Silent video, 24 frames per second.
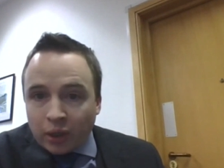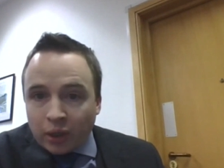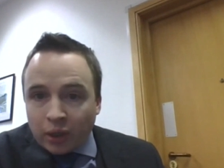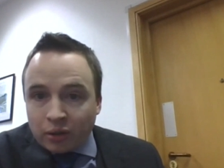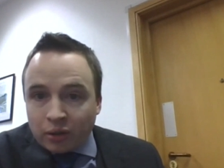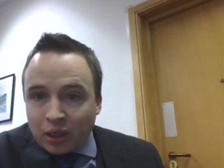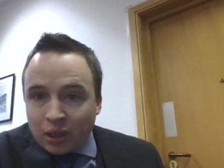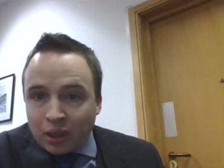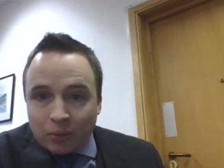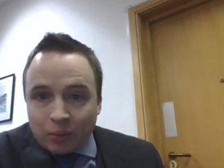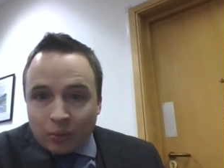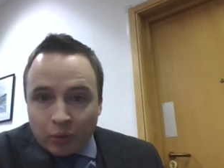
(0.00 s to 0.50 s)
where
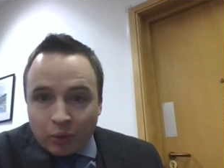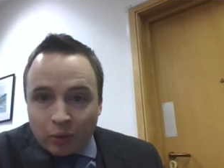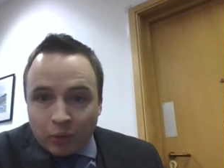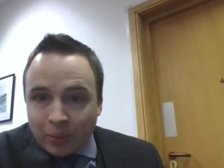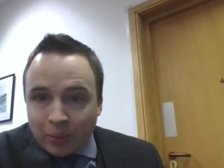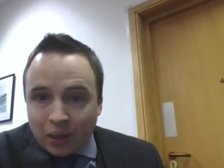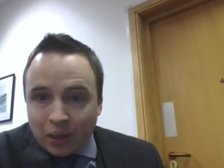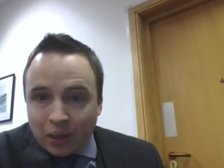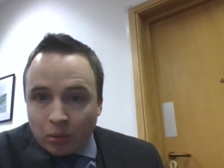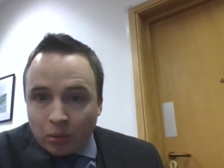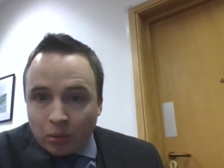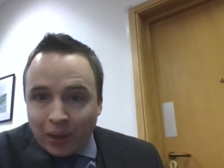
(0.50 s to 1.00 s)
you're dealing with
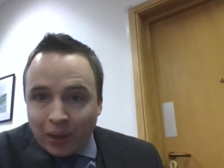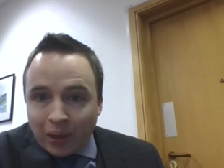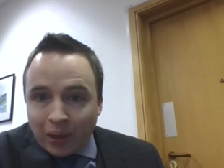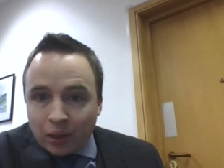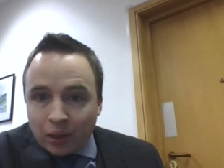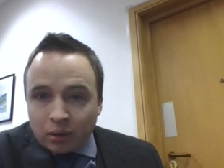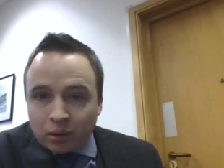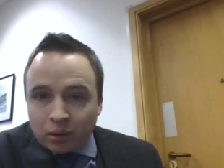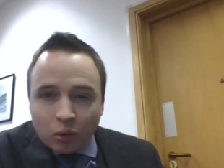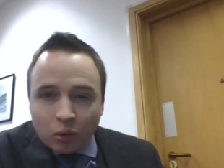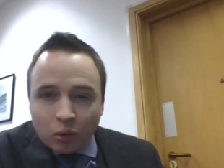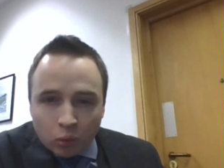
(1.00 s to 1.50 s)
appeal
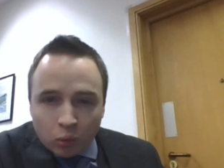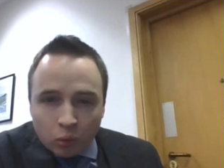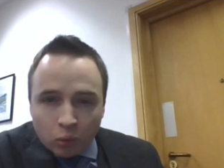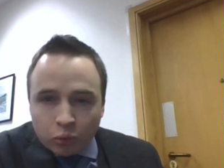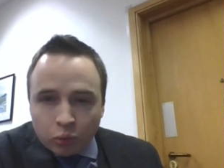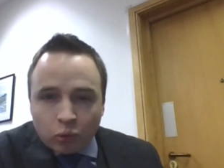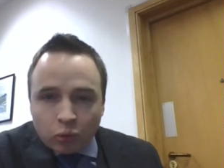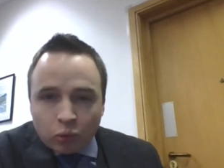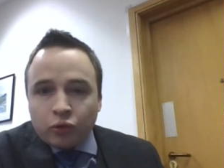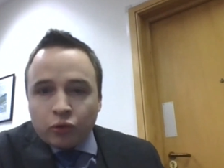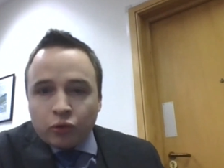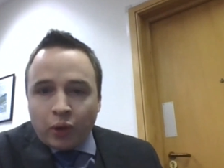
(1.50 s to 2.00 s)
panels. There's all
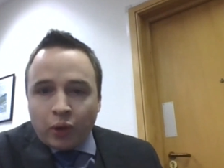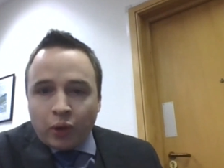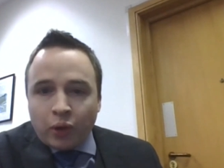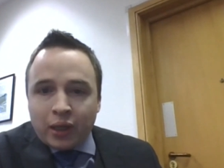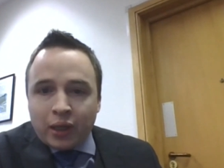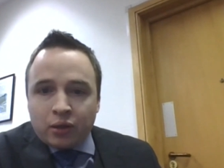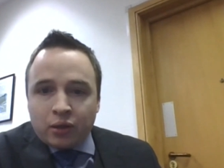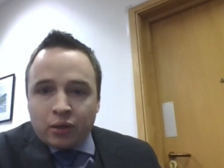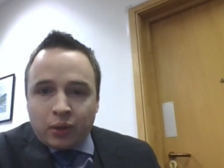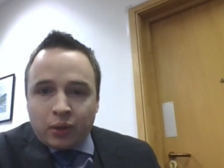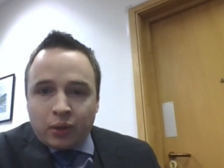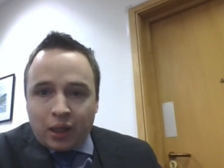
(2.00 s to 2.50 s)
sorts of
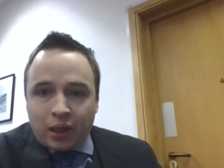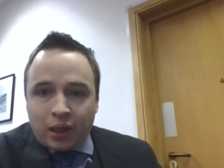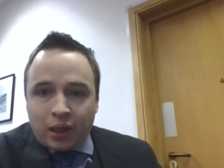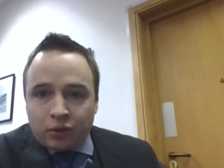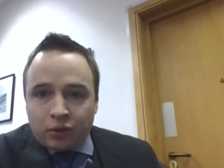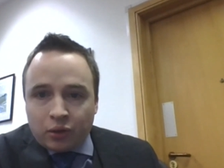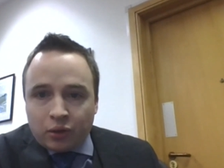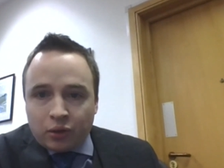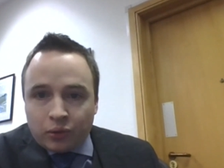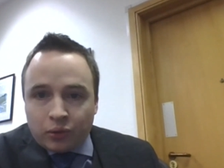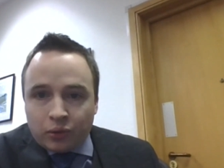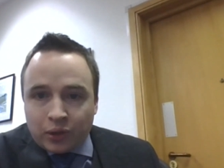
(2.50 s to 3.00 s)
ways to
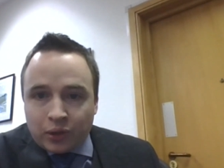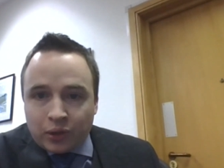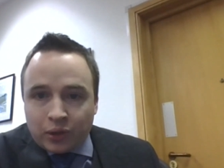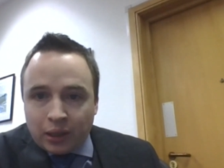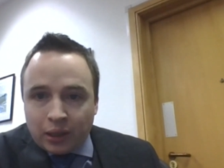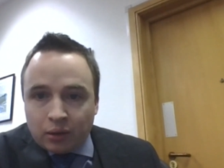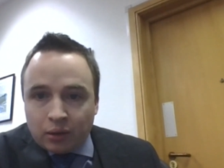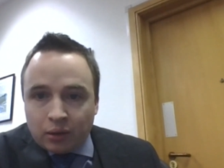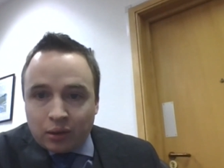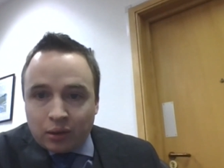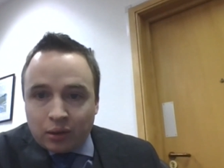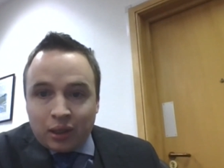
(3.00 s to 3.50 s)
enhance those
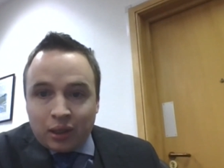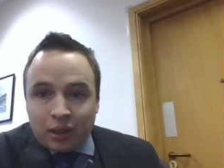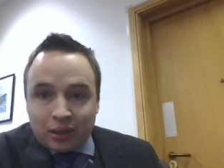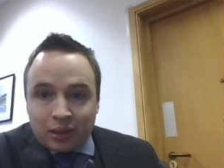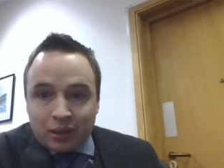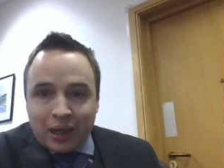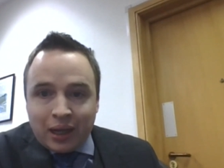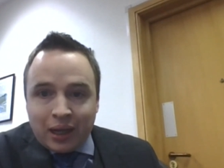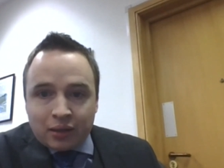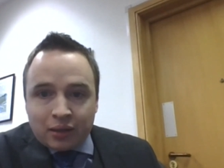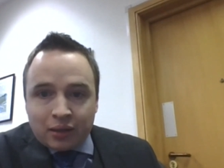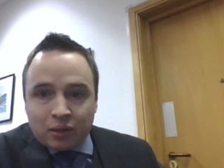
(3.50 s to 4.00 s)
skills, and
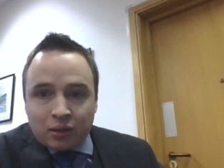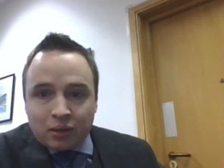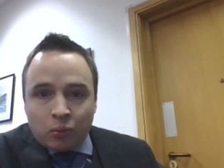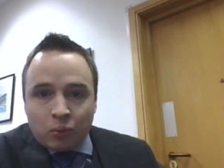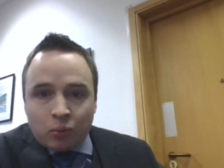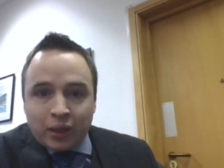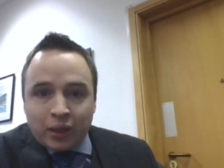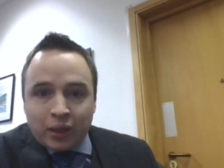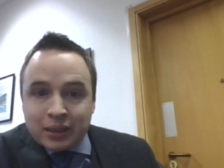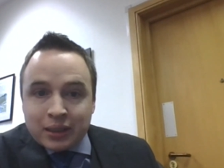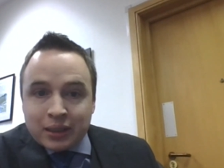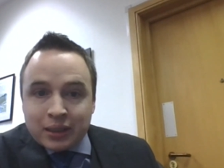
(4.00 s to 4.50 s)
it's an
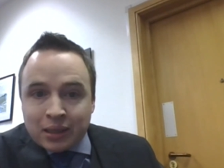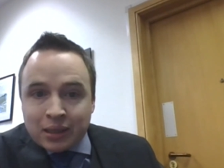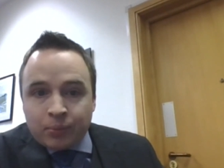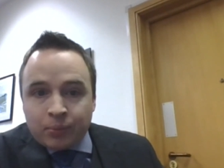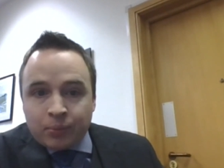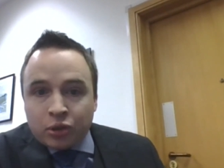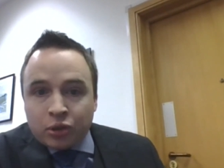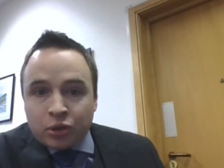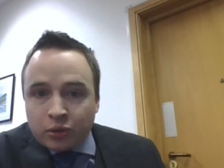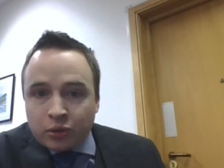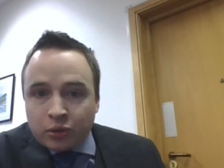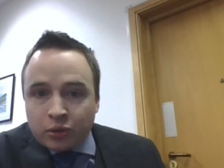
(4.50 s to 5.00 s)
excellent way to
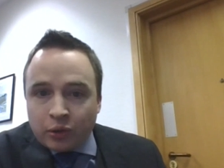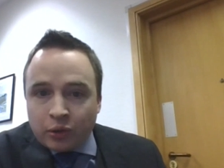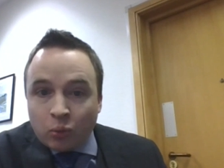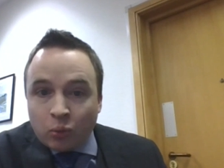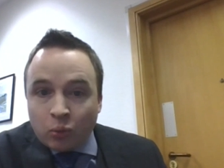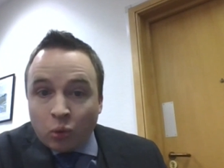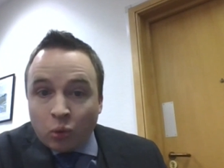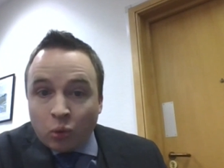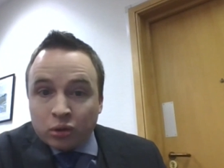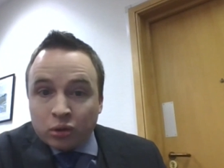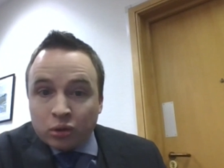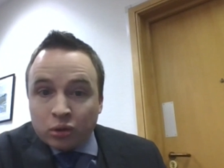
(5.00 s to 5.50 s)
dip your toe in the
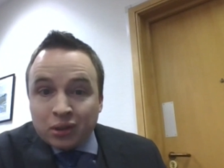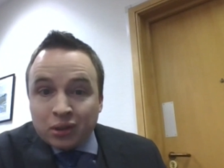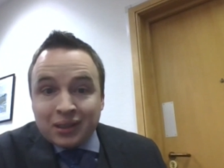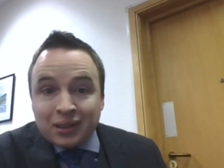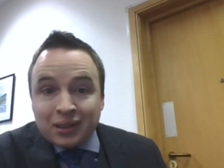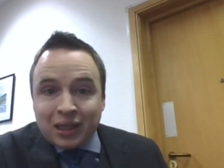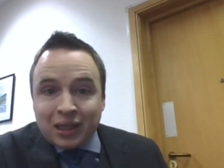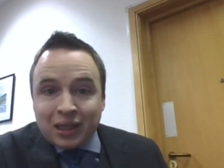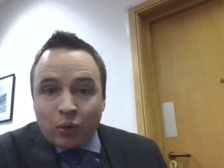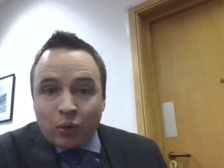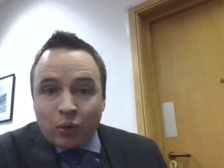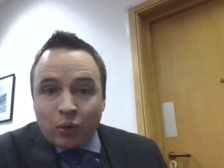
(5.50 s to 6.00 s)
water
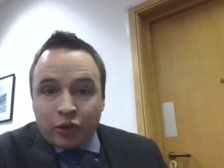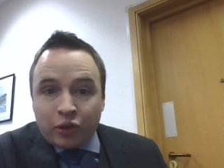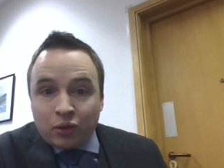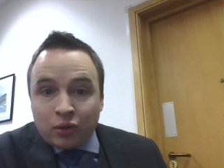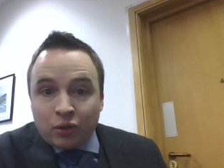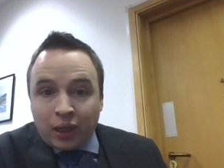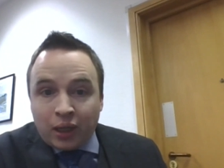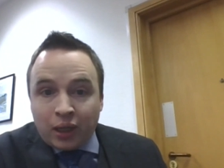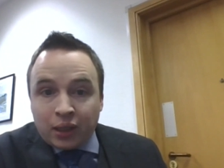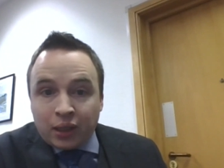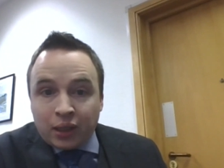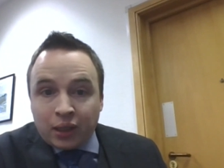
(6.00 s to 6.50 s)
to see whether
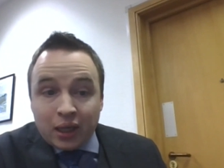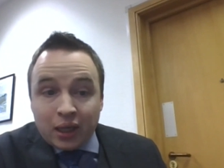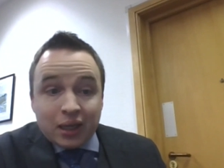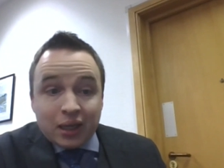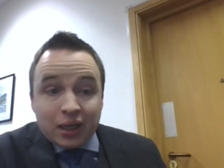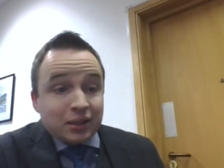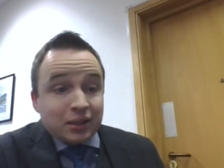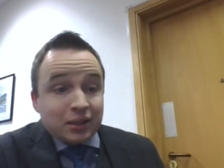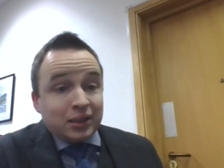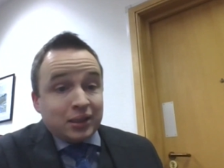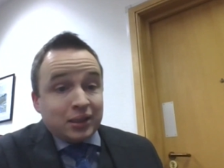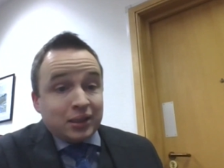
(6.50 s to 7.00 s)
you like
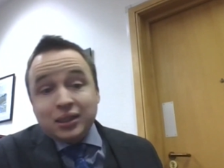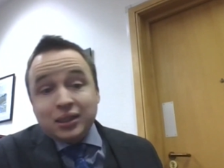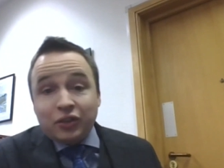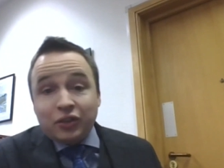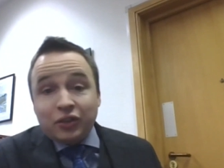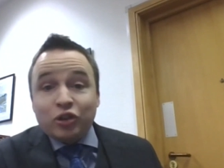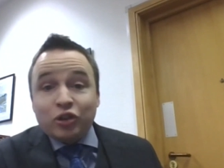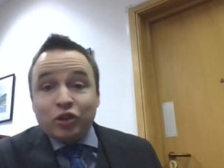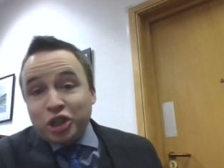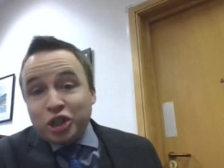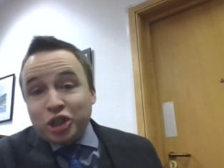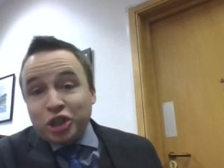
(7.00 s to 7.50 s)
sitting
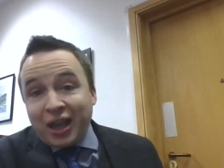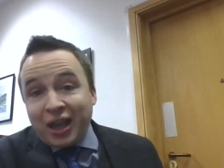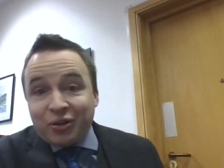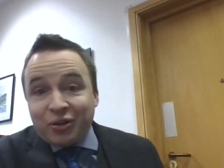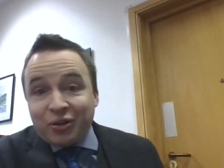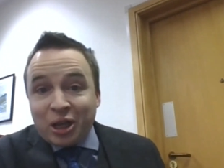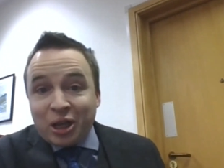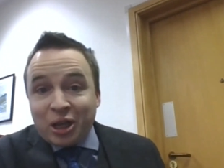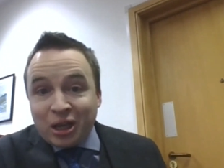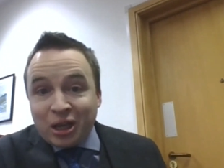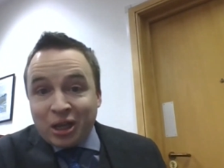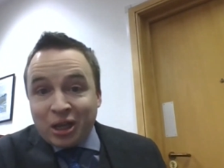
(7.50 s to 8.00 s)
in the
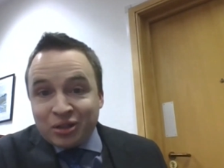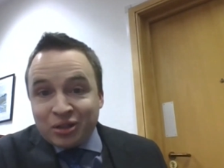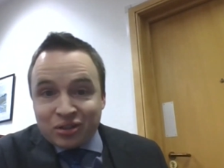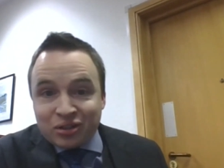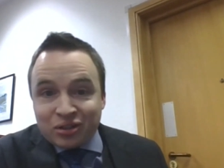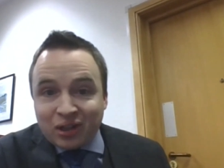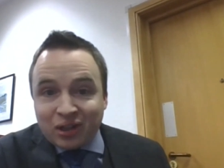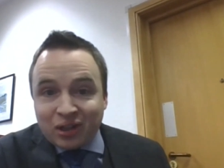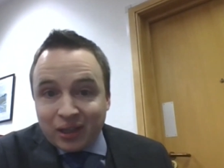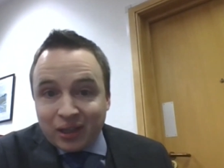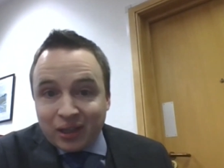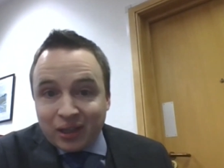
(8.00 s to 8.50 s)
chair and
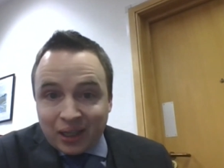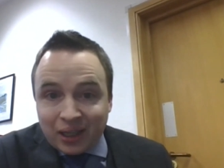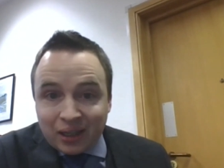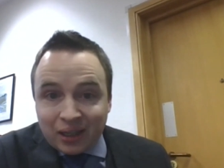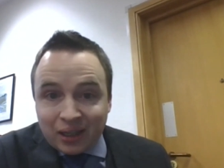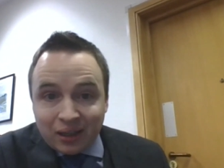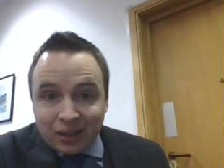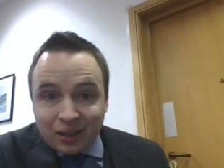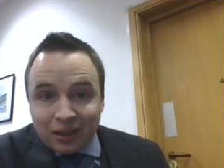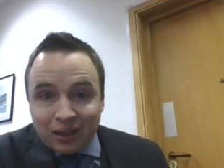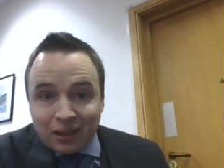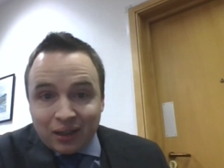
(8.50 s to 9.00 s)

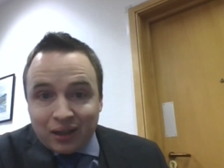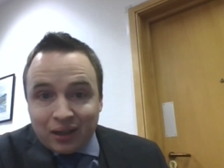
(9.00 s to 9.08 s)
deciding